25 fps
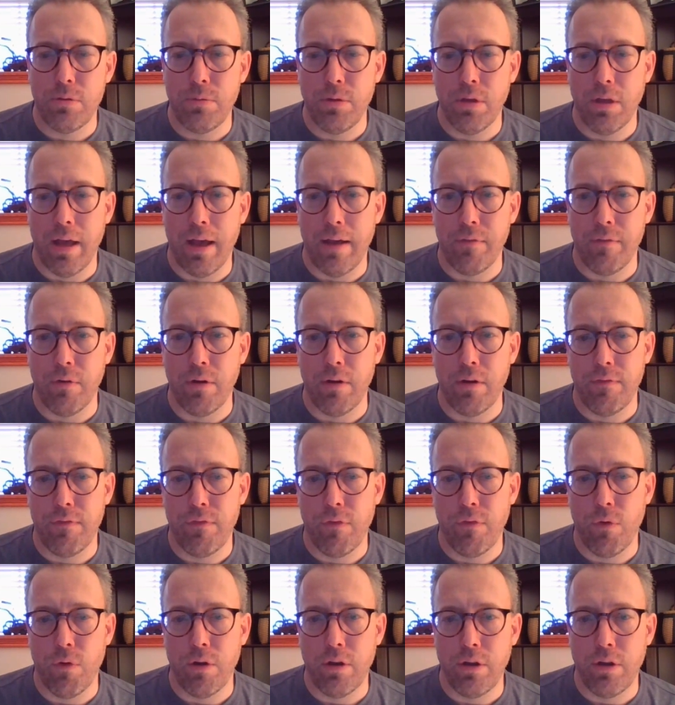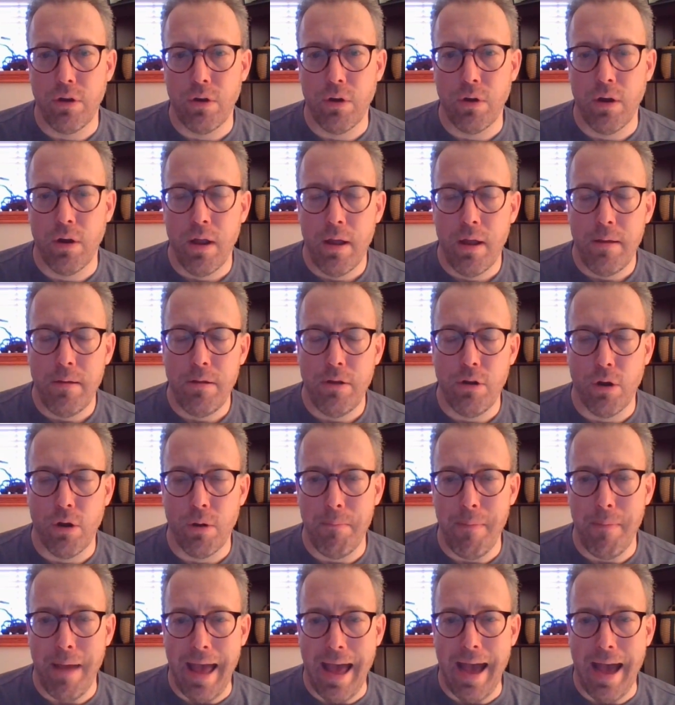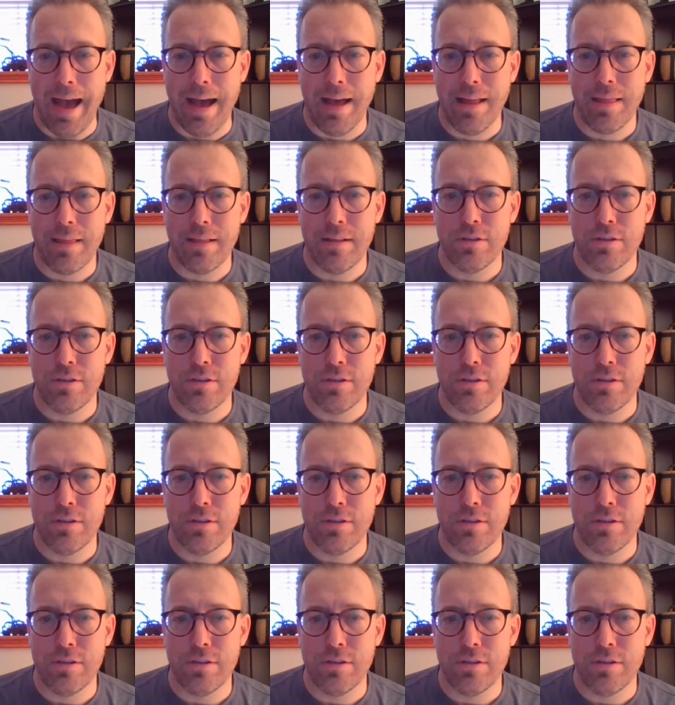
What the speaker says: You'll have one for your math